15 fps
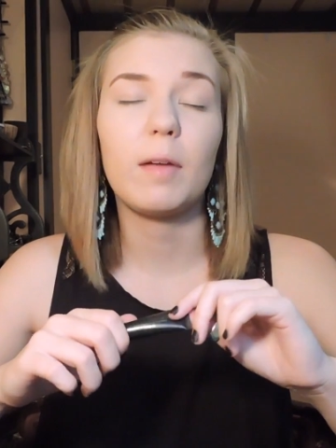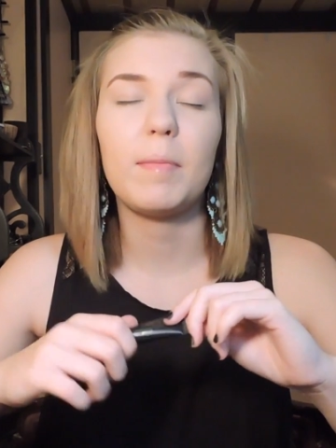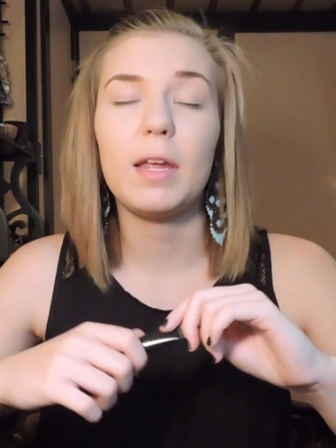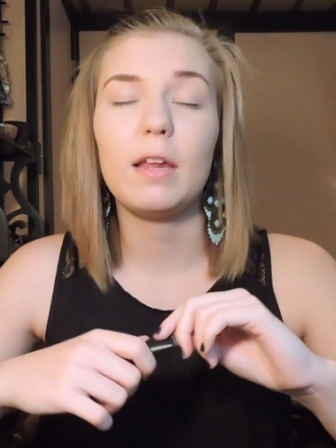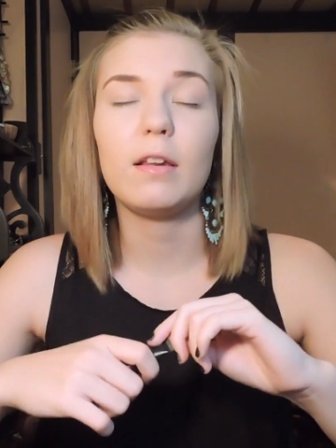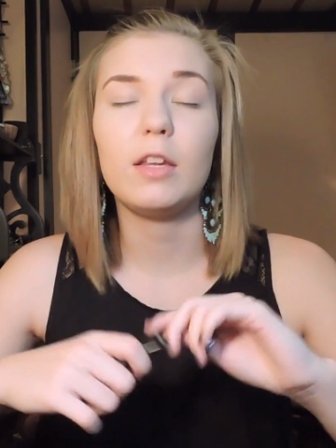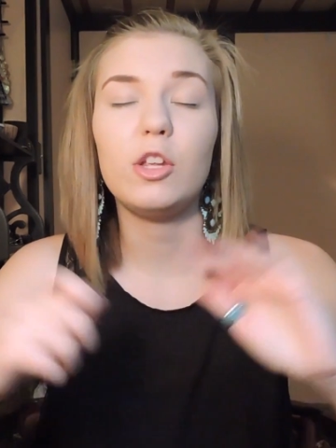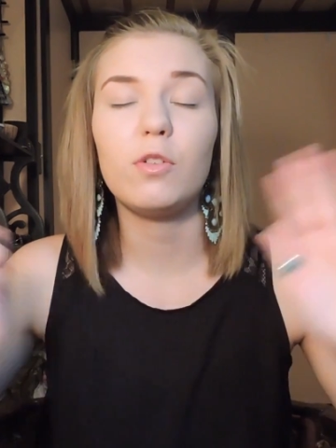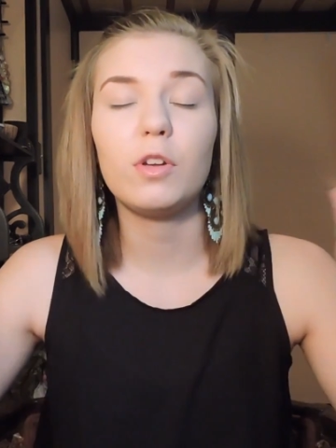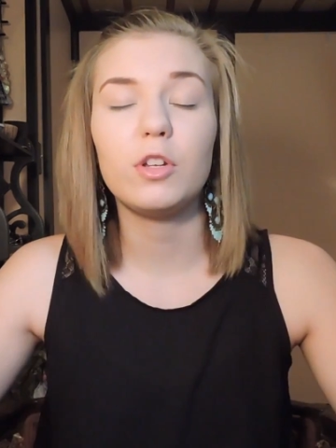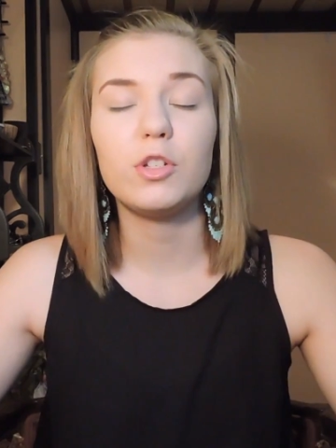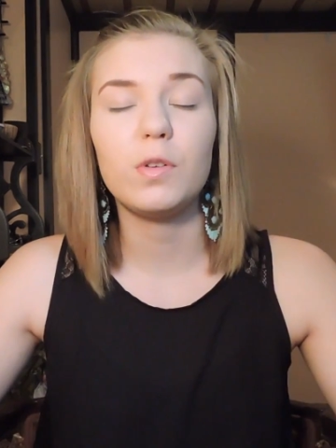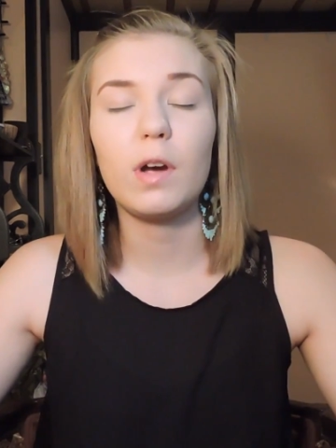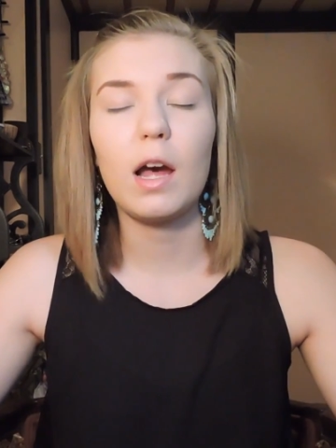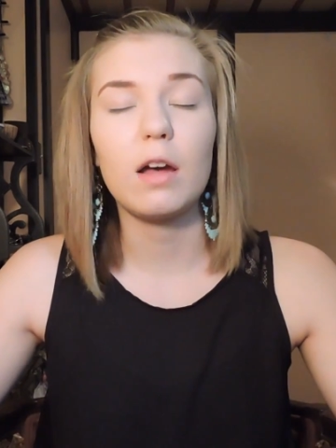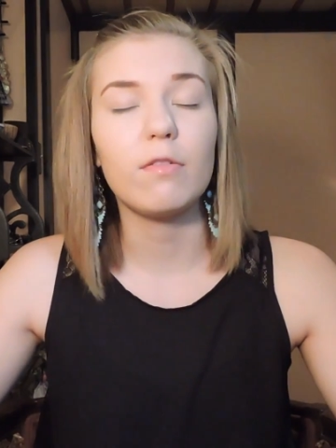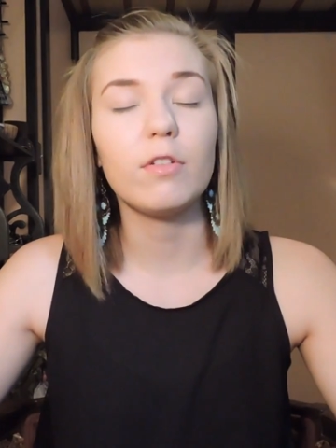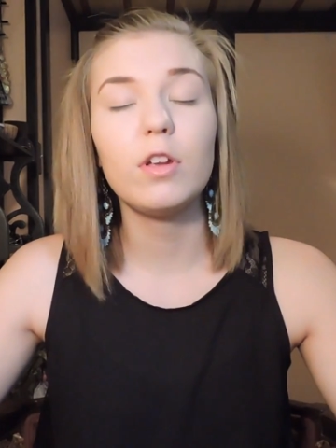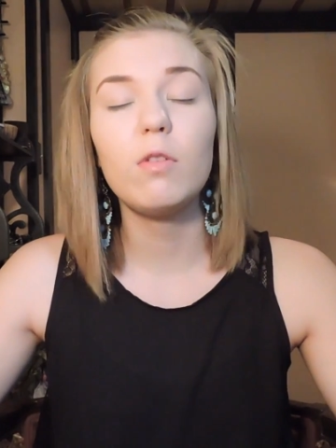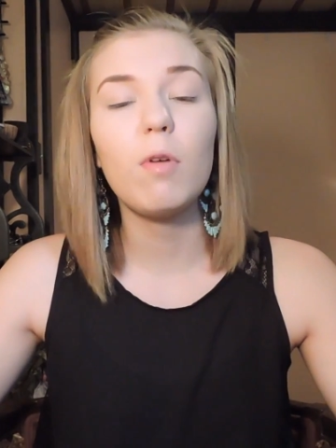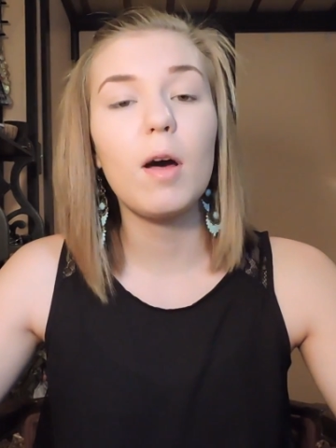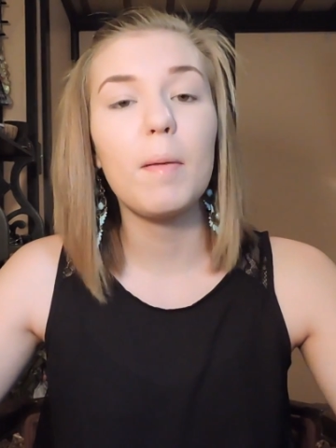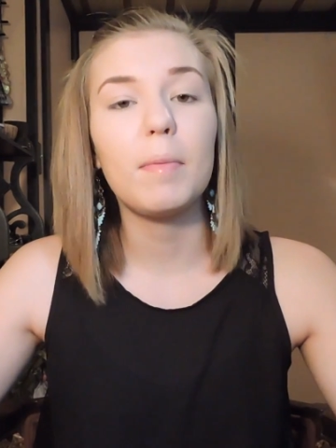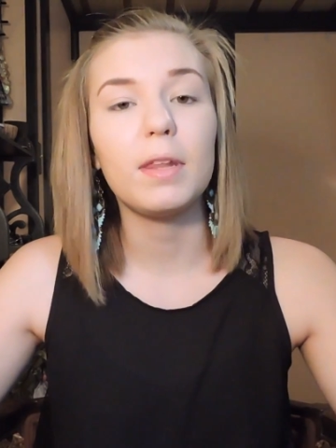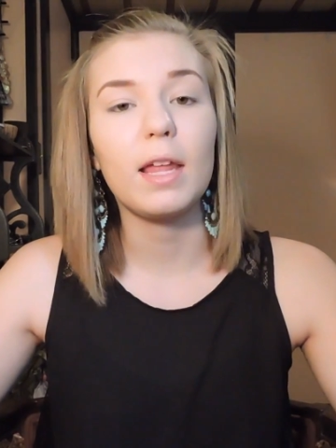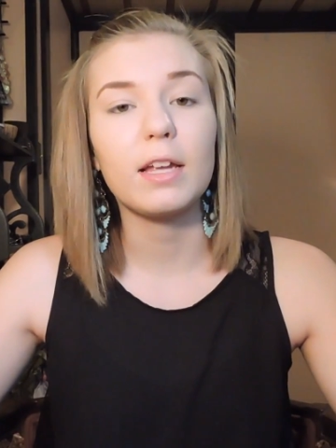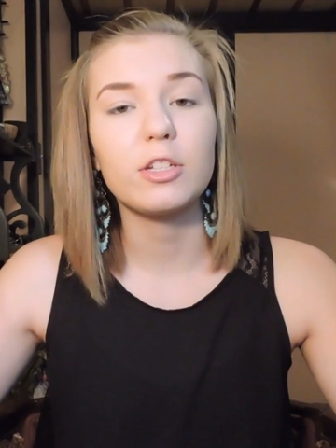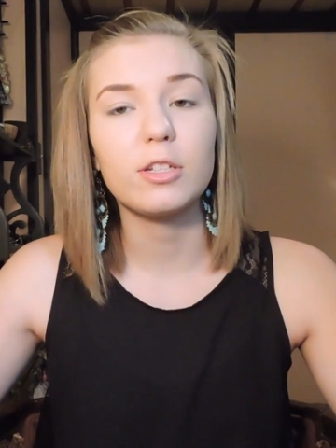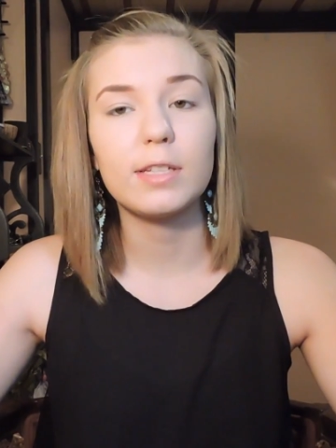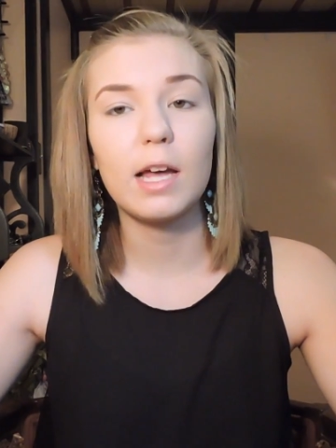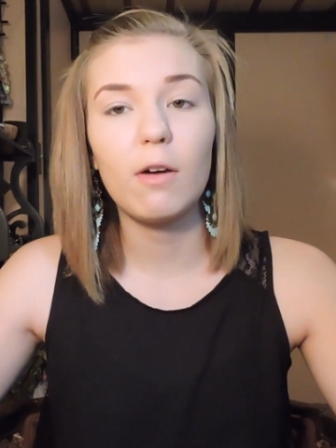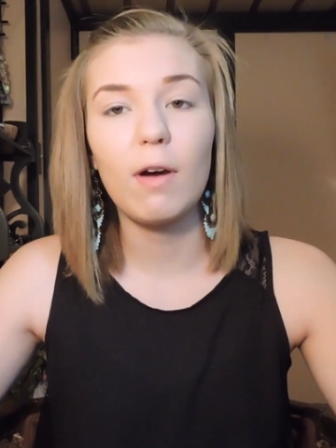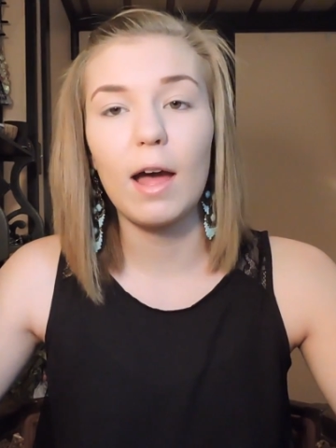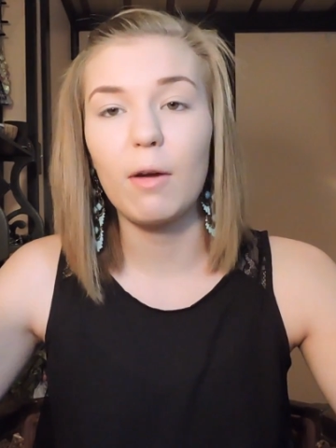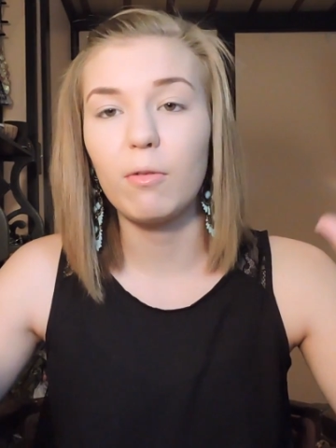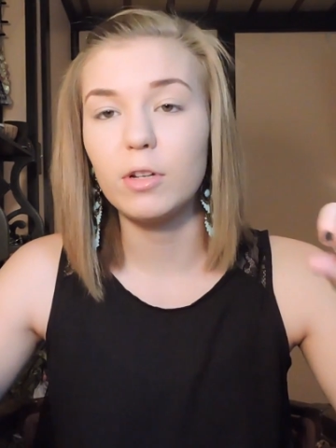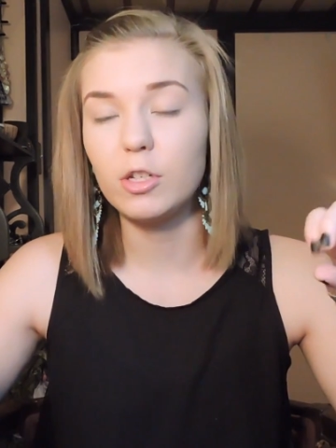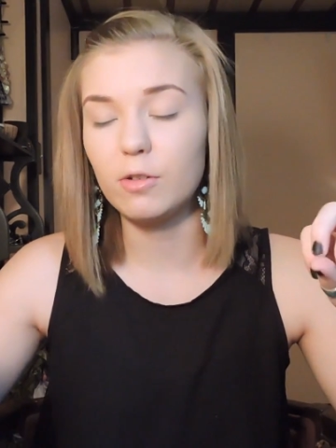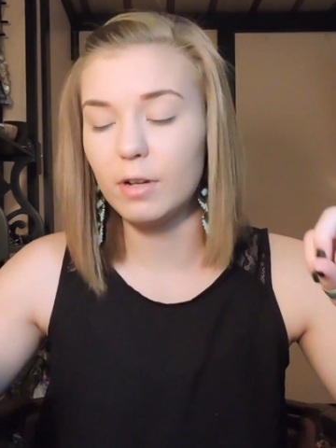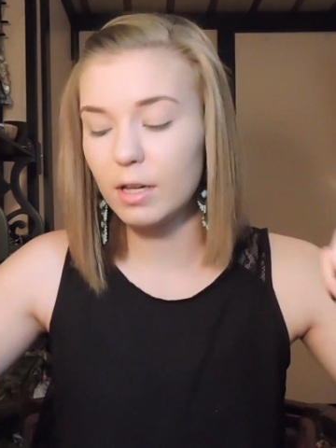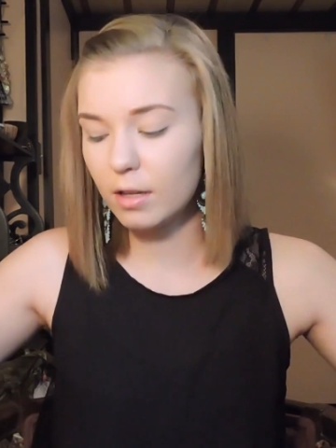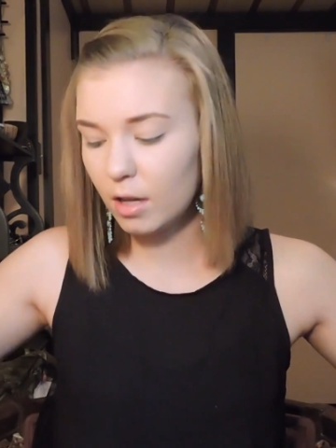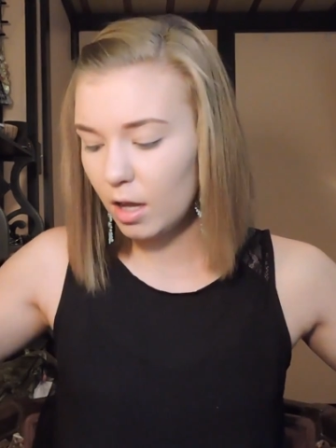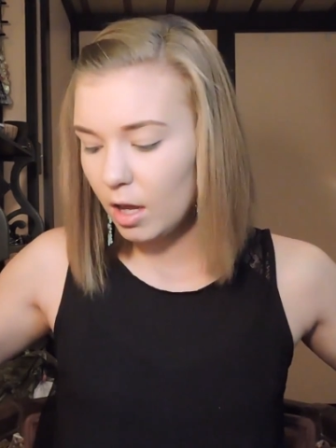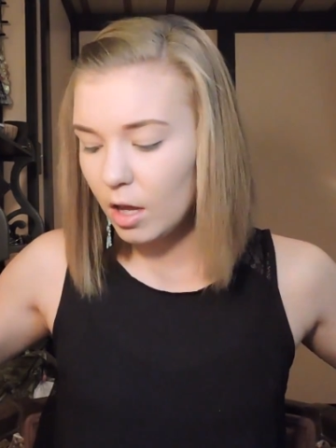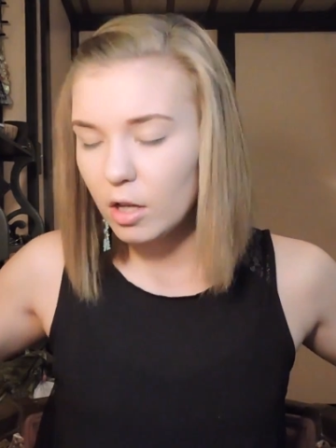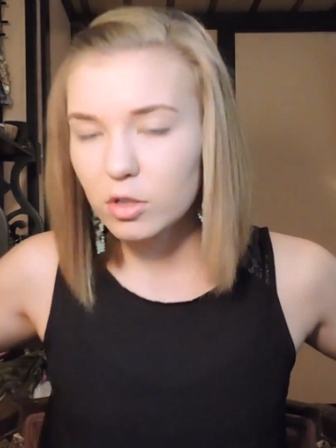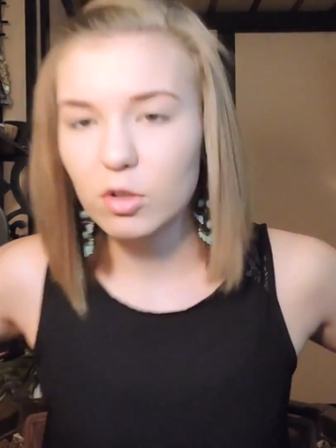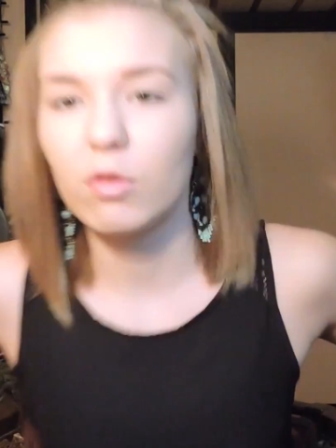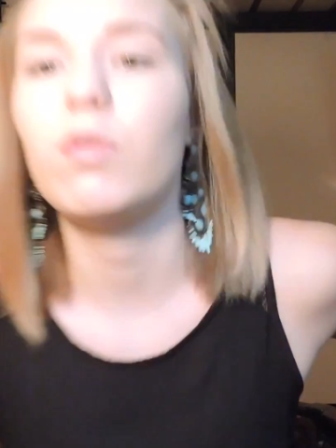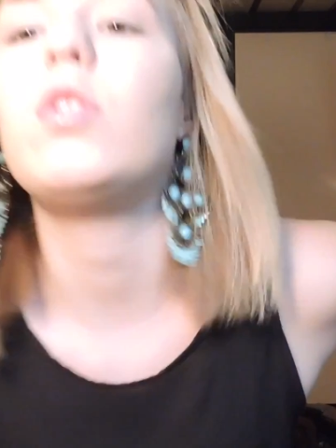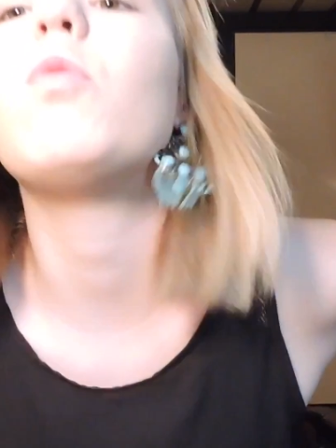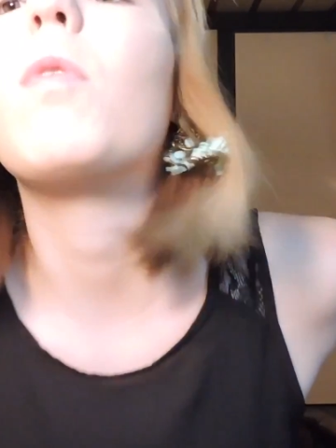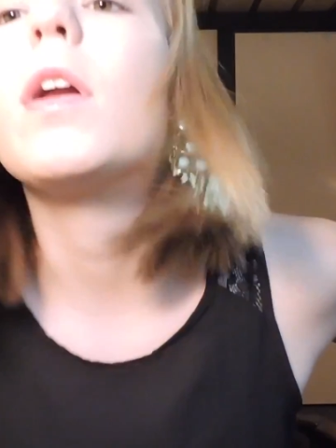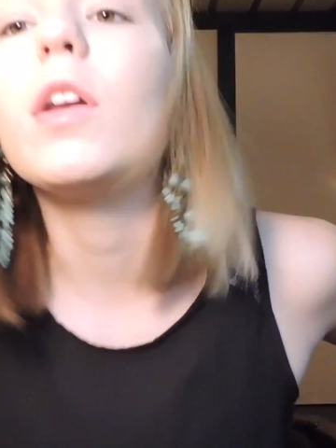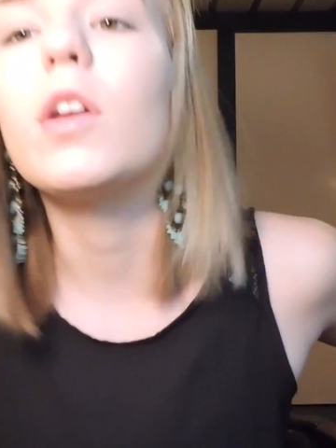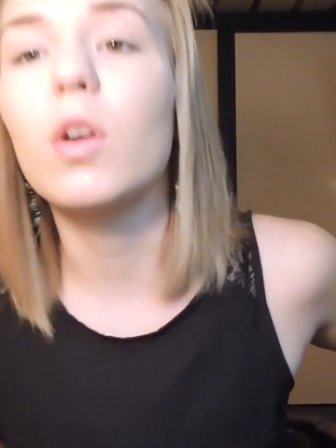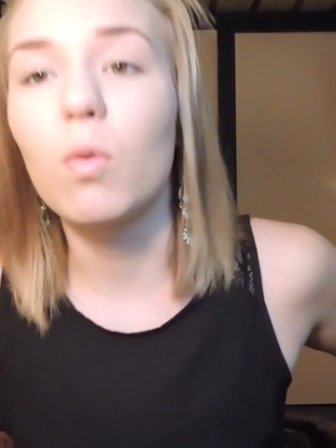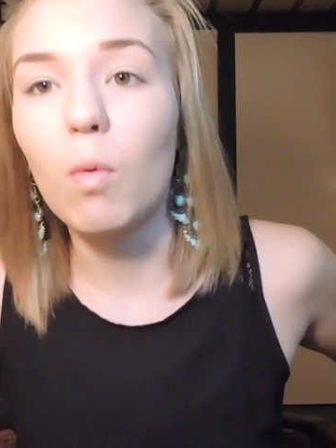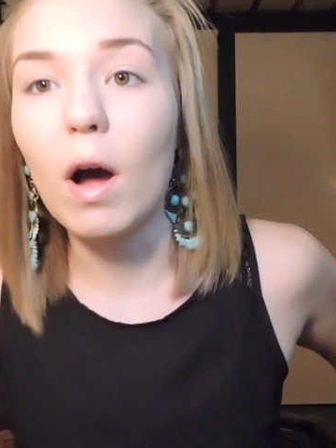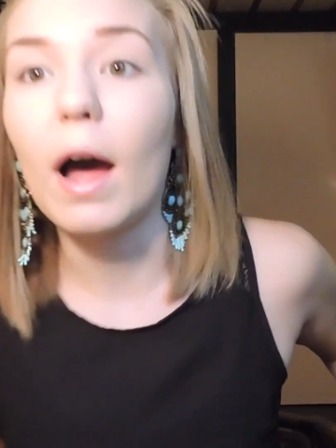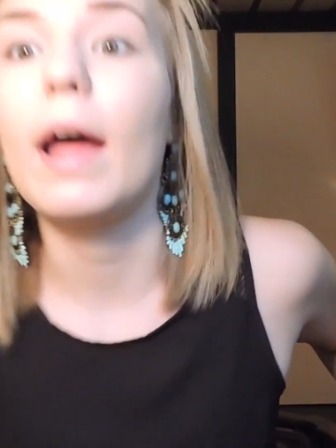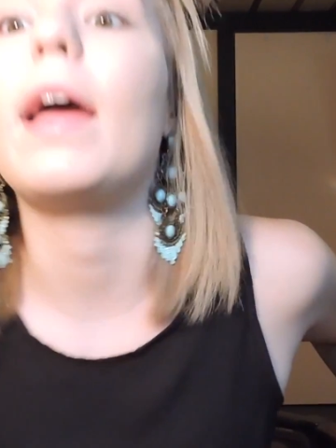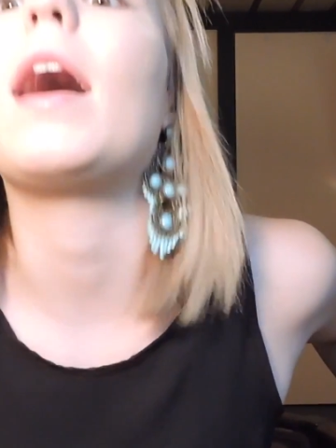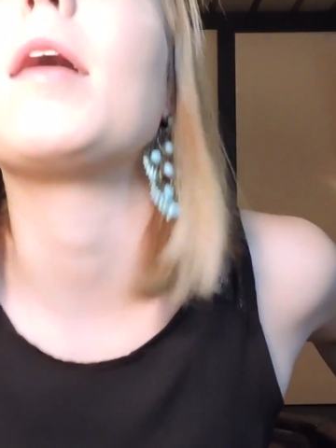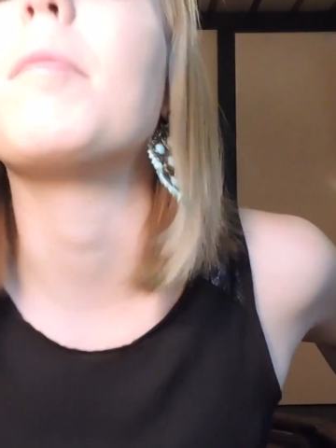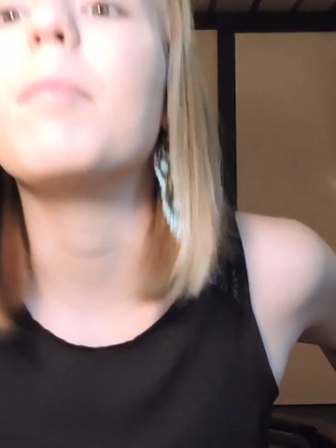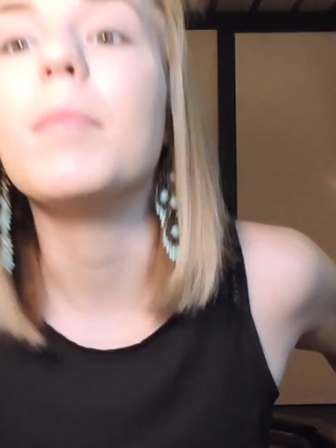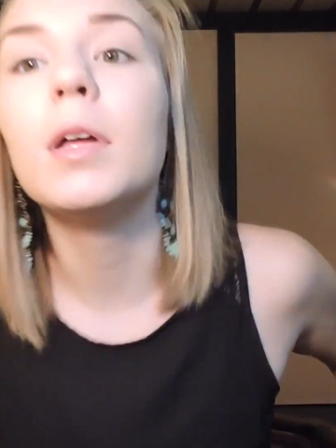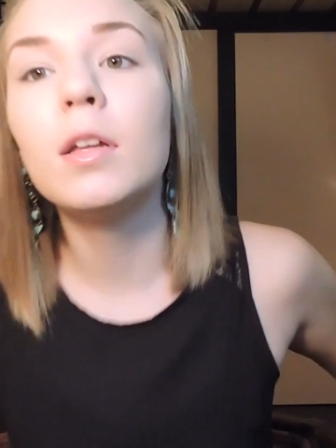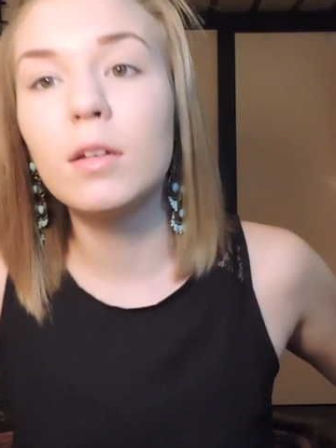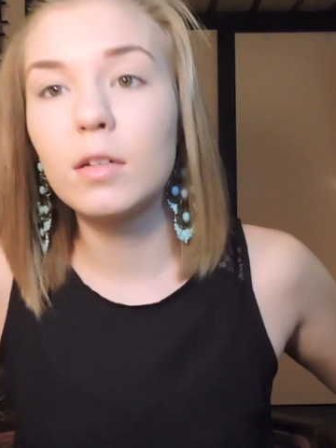I mean, you can do it however you want, but that's just how I do it. So if you wonder why I'm